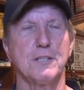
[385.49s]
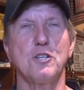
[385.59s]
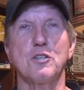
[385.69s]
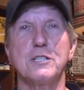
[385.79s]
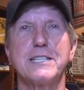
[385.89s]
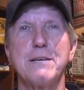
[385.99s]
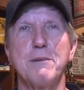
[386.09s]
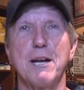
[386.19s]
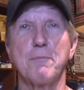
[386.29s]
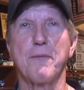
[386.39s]
you know, to
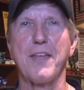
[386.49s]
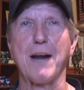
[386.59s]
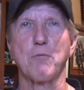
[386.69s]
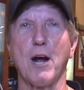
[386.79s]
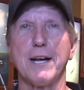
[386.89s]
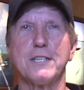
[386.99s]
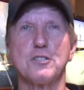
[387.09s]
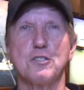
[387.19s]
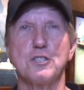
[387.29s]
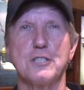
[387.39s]
team it up with that rod I
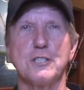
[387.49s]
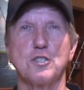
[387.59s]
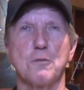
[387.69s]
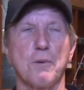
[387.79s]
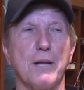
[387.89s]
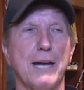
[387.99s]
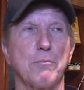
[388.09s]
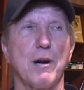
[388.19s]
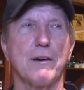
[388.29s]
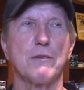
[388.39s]
showed you, the super
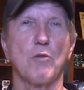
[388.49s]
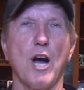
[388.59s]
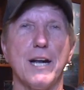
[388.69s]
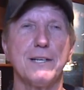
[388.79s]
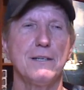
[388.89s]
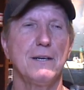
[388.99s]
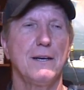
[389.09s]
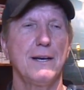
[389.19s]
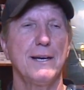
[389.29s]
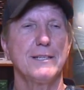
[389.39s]
light Browning rod.
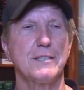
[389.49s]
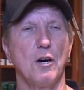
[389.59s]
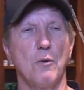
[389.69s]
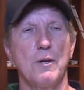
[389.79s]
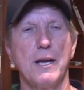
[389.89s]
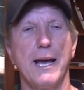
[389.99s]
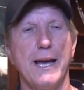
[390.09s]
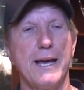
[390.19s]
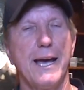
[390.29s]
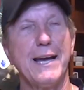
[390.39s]
So,
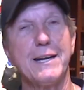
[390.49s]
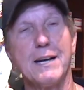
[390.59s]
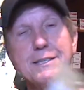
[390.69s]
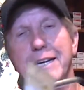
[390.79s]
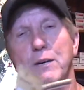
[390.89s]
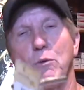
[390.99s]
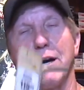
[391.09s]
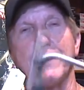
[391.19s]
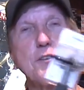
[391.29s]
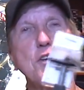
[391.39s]
and I'll tell you
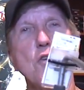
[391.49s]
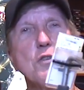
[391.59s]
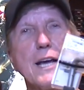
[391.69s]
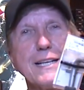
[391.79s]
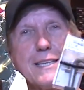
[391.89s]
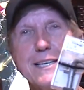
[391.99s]
what, if you don't like